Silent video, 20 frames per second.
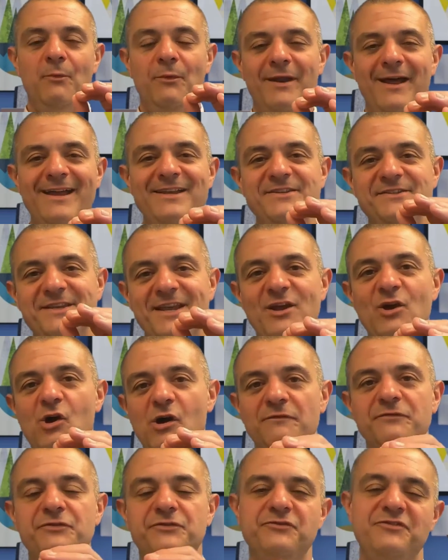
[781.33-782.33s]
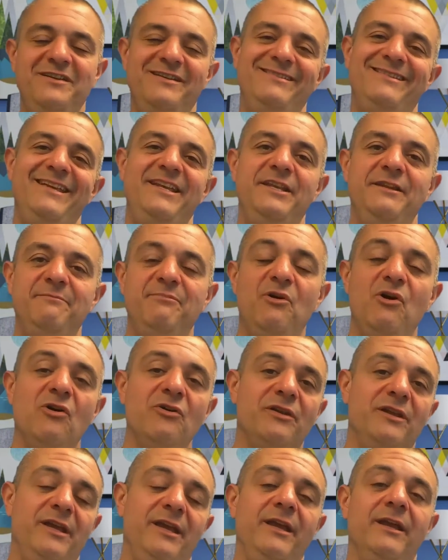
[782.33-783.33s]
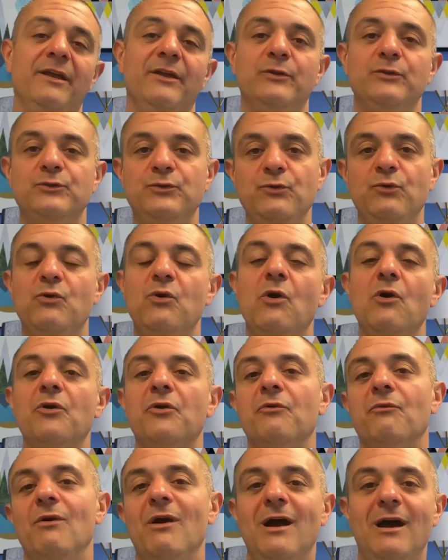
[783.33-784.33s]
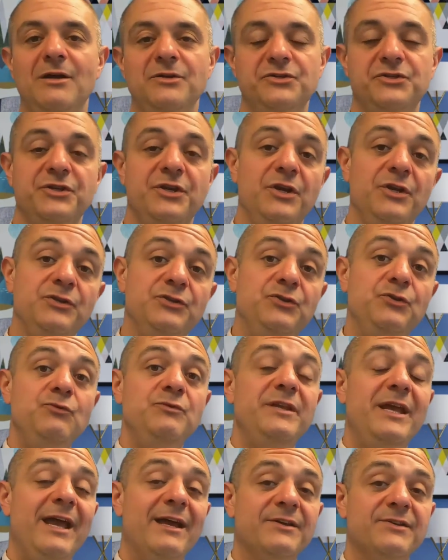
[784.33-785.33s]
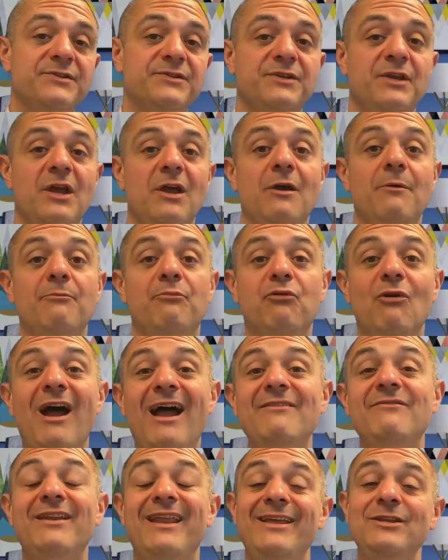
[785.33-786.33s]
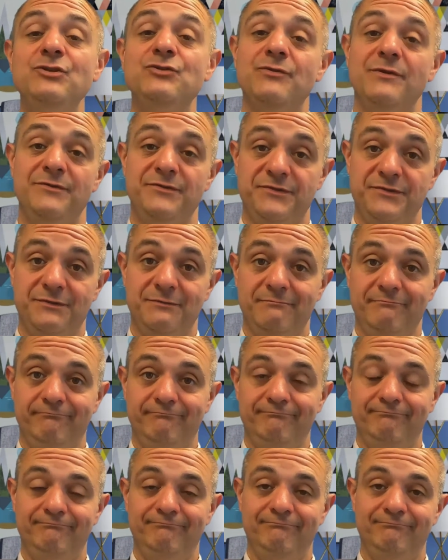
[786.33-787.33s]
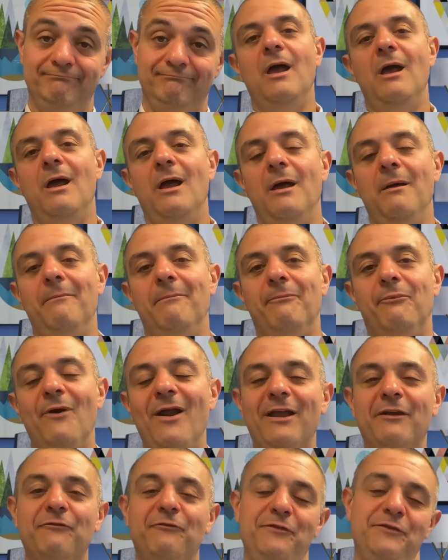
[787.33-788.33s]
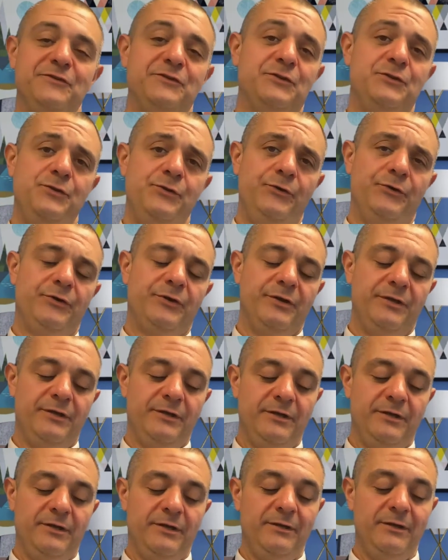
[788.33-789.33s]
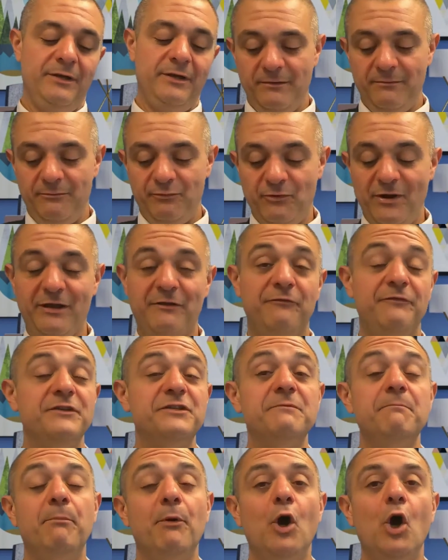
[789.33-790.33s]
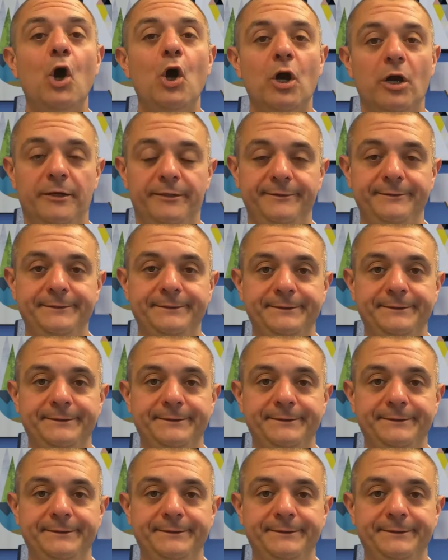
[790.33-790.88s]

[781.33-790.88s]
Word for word: When I say off-street deeded parking, 2-car garage, 2 decks, private entrance, breakfast nook, breakfast bar.